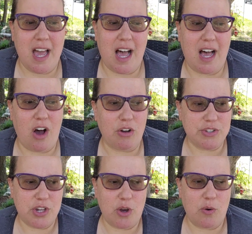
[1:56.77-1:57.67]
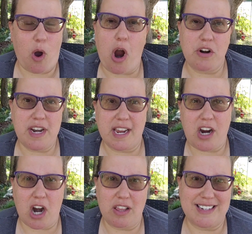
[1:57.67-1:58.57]
Also, hardneck
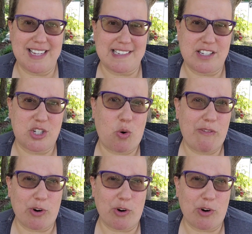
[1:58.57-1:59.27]
garlic doesn't store